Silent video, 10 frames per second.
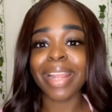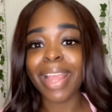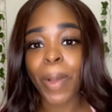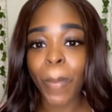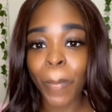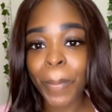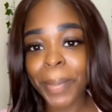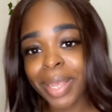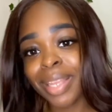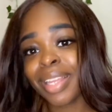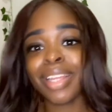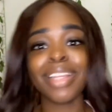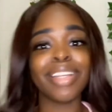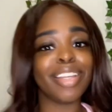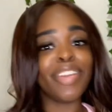I get home?
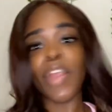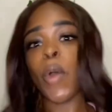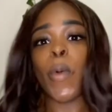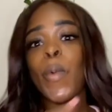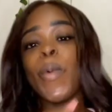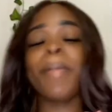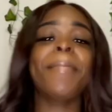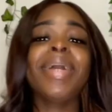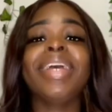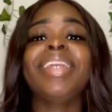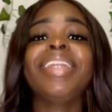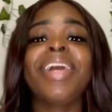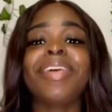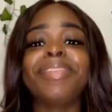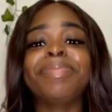No, but you
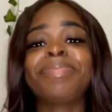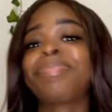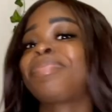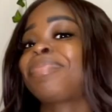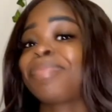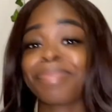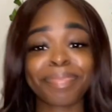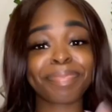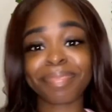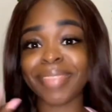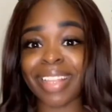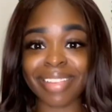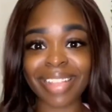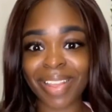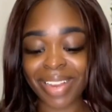know, that's
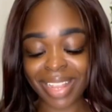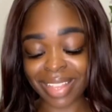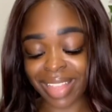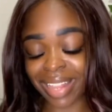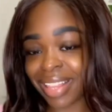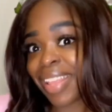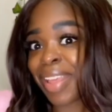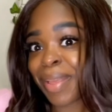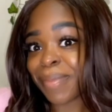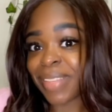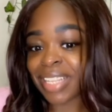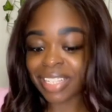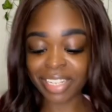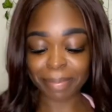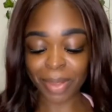just how it is. That's
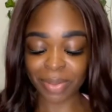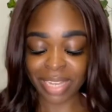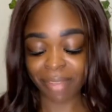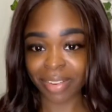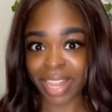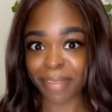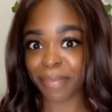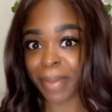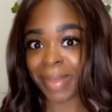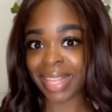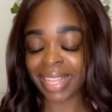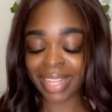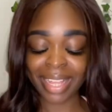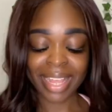VSG post afterlife for me.